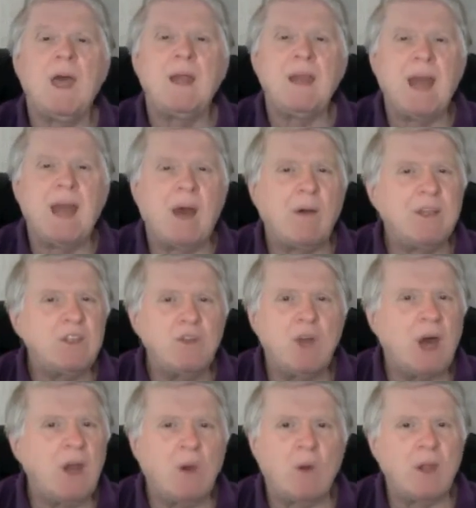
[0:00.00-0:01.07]
Now, it's
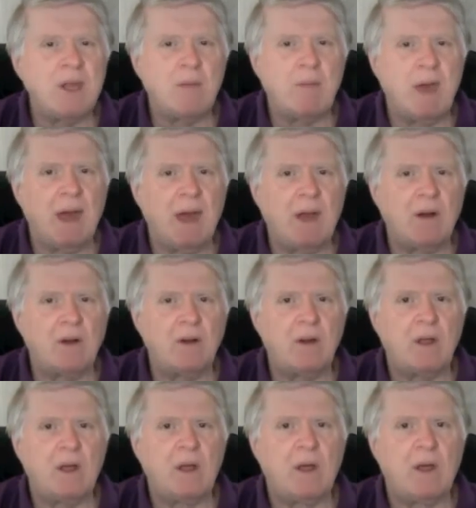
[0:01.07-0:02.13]
not only a matter
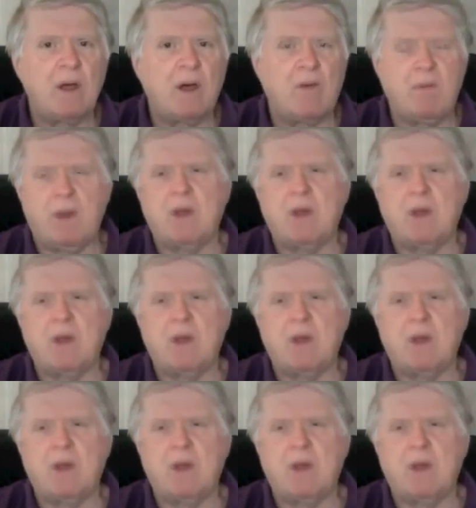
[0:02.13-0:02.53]
of